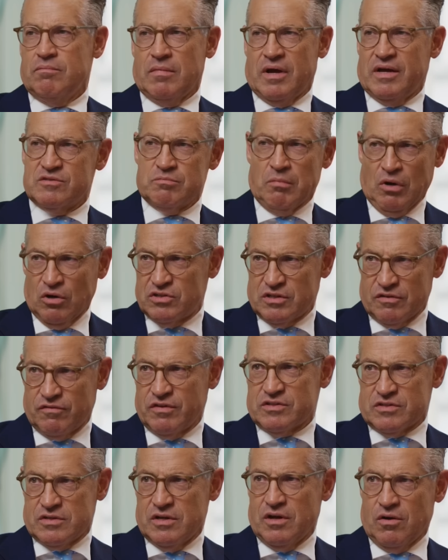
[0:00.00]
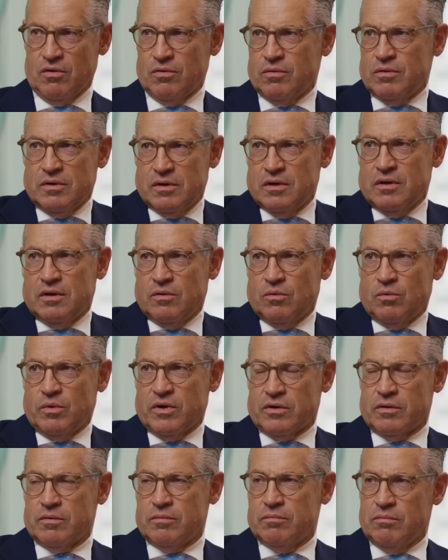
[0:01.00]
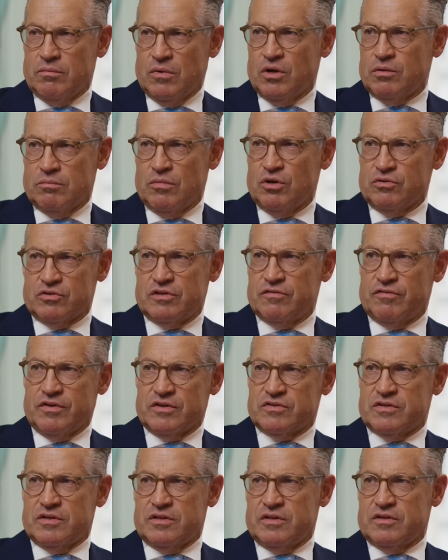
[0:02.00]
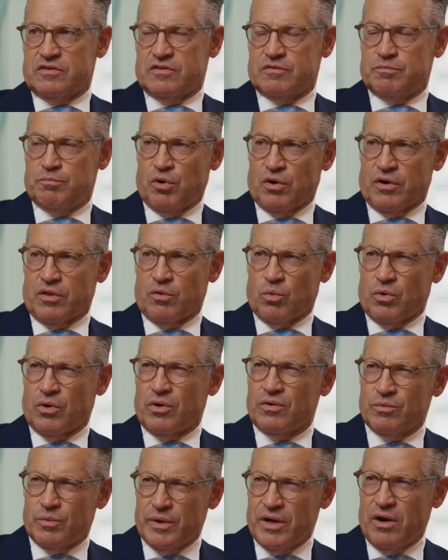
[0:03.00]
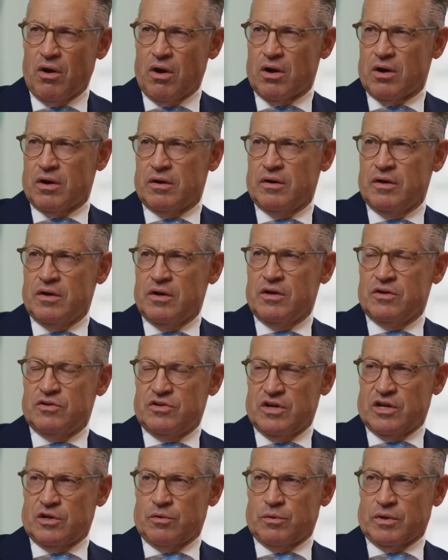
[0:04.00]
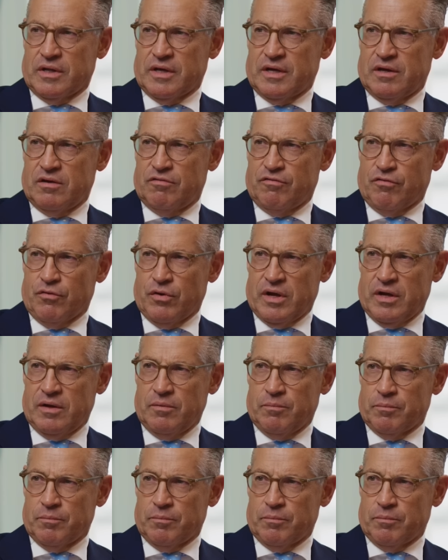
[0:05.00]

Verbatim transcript: as most of us know, where mo- most of us in this part of the world, we are genuinely free.